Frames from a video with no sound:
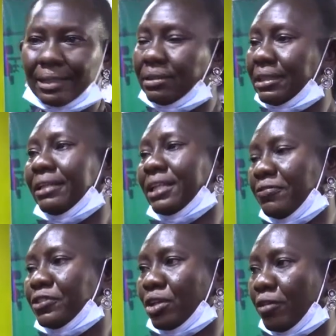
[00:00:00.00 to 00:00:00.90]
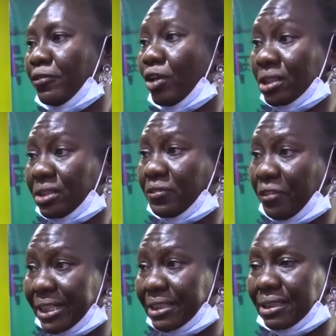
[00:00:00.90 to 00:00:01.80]
they've sort of lost
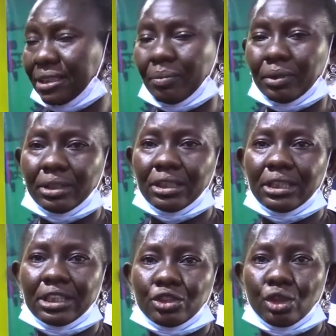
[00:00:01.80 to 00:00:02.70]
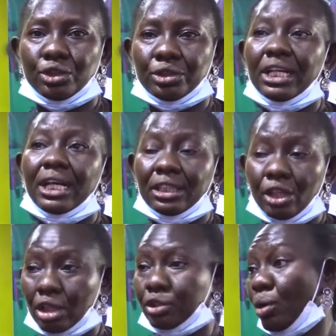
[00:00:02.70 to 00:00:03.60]
faith in this country, they
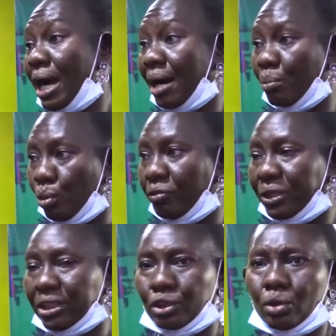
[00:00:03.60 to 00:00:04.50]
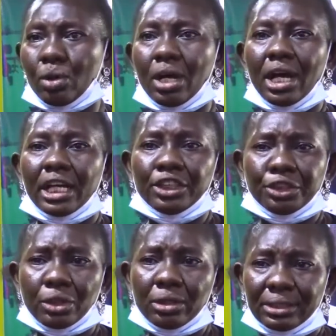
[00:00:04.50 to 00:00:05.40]
also are moving. So it
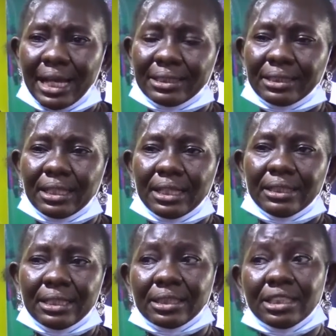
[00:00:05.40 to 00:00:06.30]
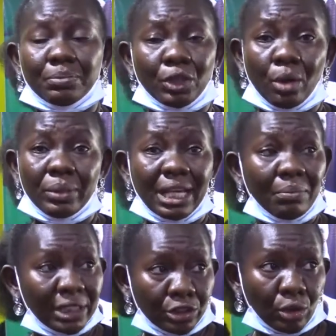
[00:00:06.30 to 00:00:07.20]
shows that this thing is becoming a
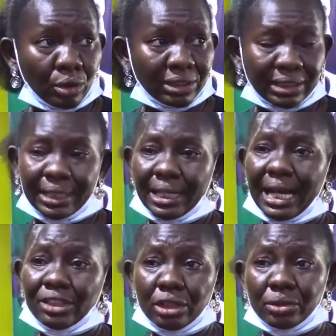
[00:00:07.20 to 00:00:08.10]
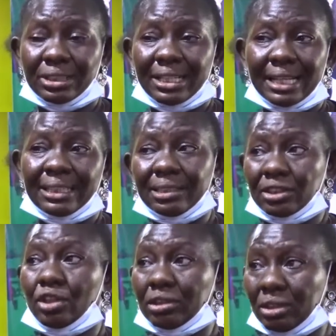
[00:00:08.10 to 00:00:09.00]
major concern. And just to say that this
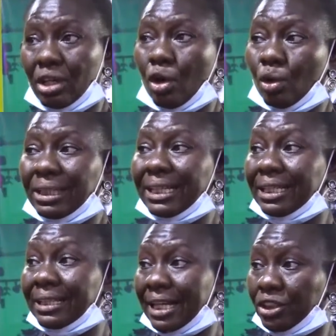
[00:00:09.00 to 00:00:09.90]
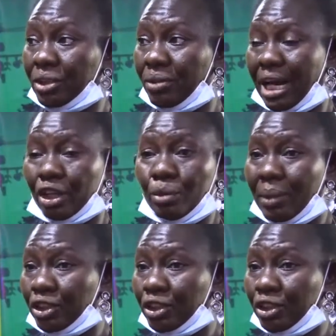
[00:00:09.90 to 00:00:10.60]
is not only in Nigeria. Human